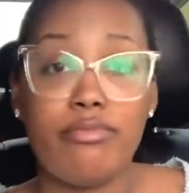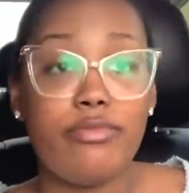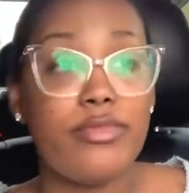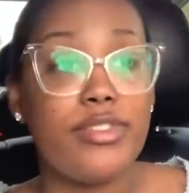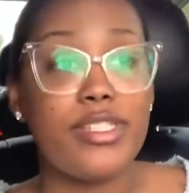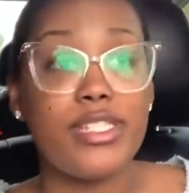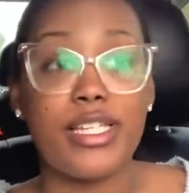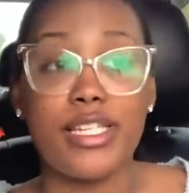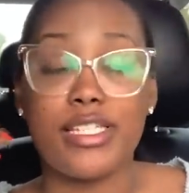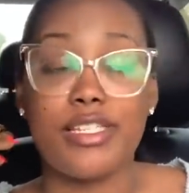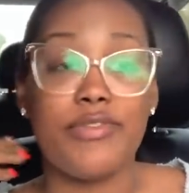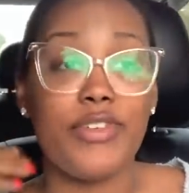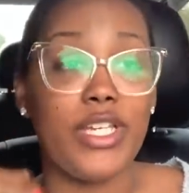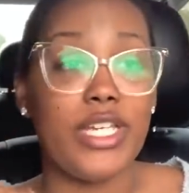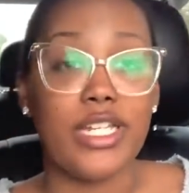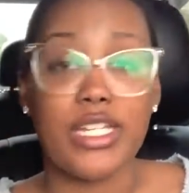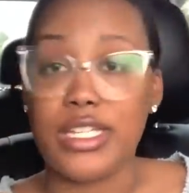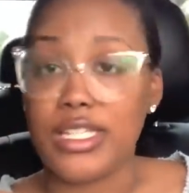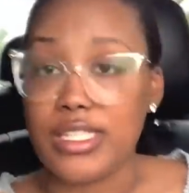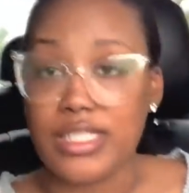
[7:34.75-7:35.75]
six feet
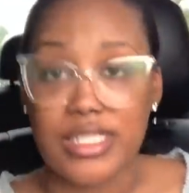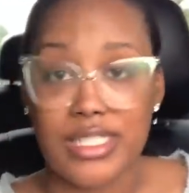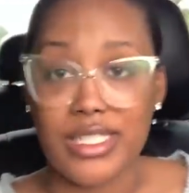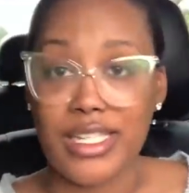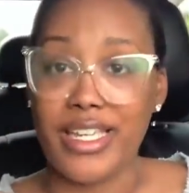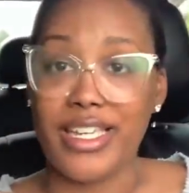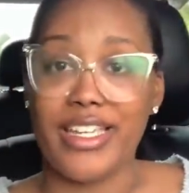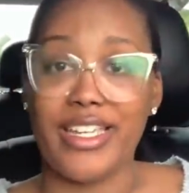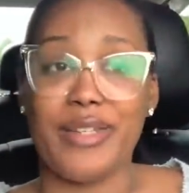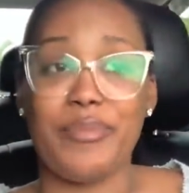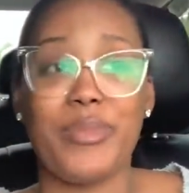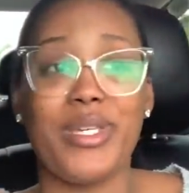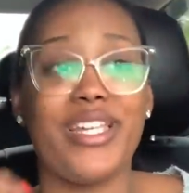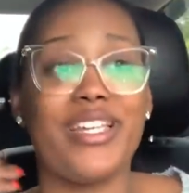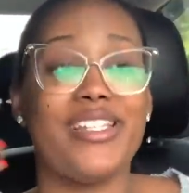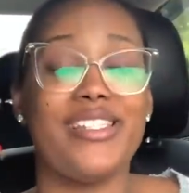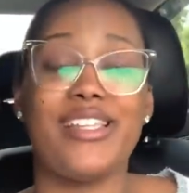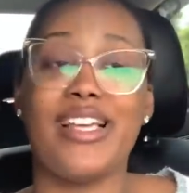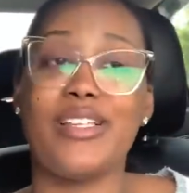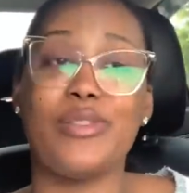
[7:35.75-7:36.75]
ins in,
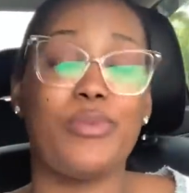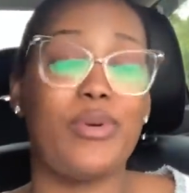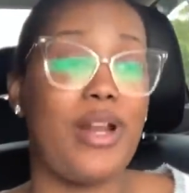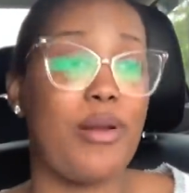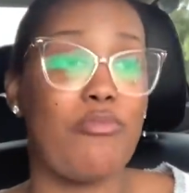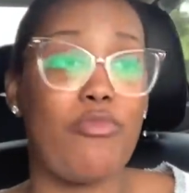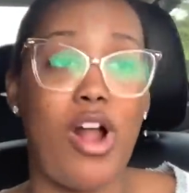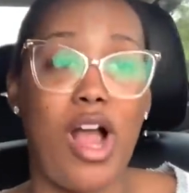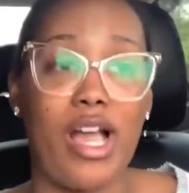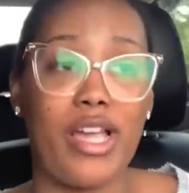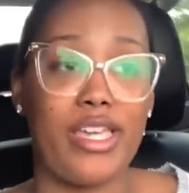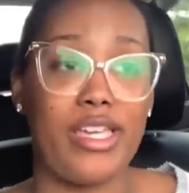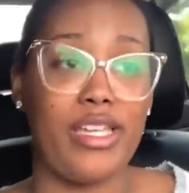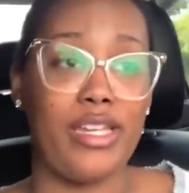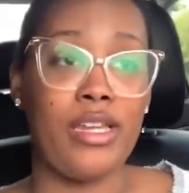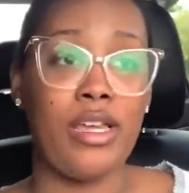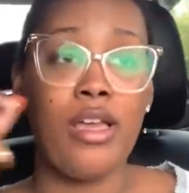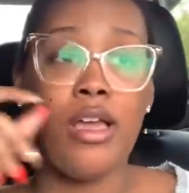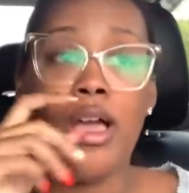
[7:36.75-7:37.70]
because that's what I'm rocking.